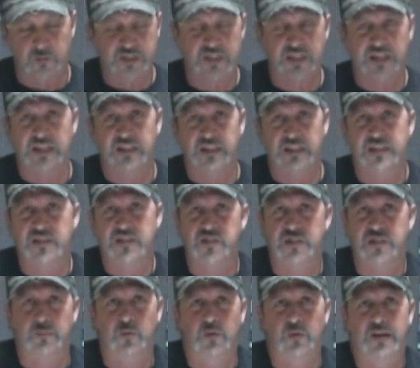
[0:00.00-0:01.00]
And once again,
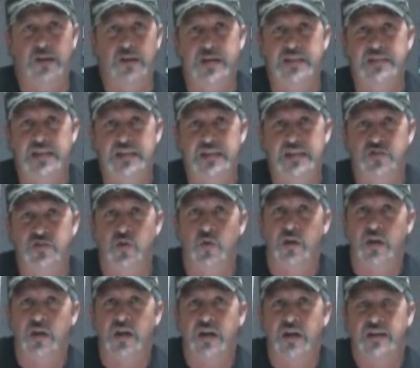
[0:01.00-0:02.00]
ladies and gentlemen, we have many
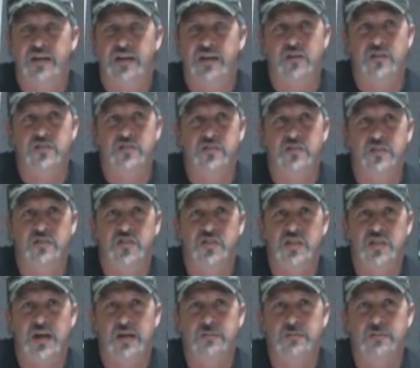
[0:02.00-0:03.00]
things going on at Aaron's
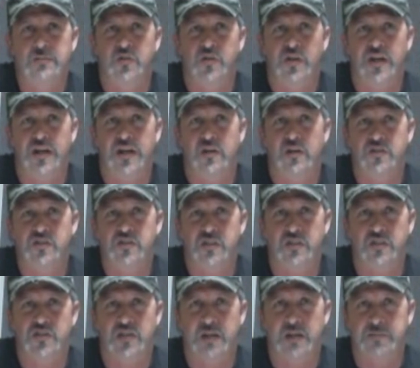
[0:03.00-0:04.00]
Gun Shop, so go to
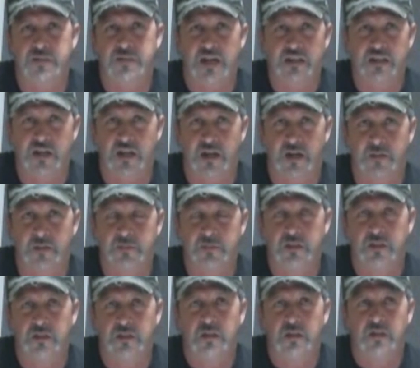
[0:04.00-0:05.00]

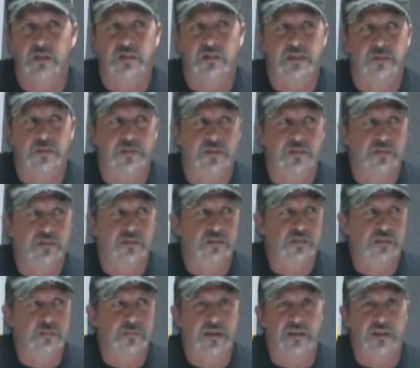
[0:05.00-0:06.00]
aaronsgunshop.com. Give me
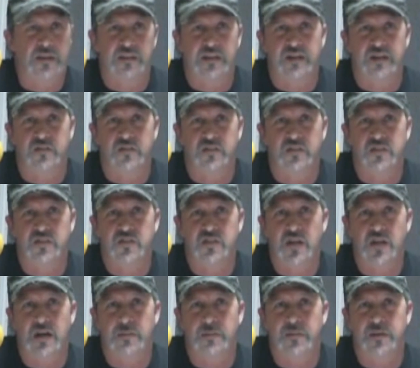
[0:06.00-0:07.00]
an email at
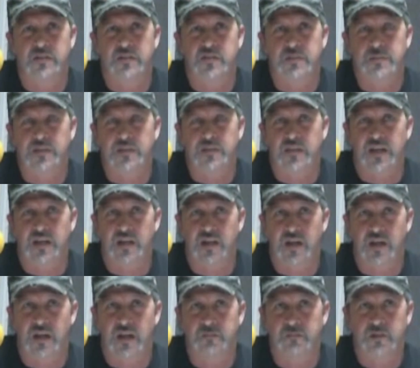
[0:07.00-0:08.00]

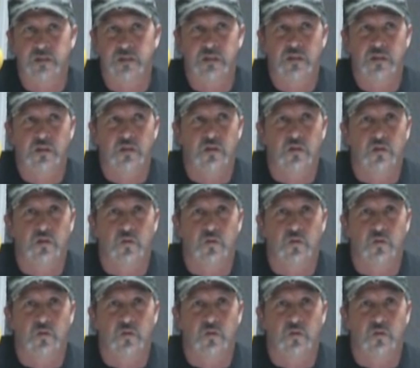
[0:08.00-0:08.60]
aaronsgunshop@gmail.com,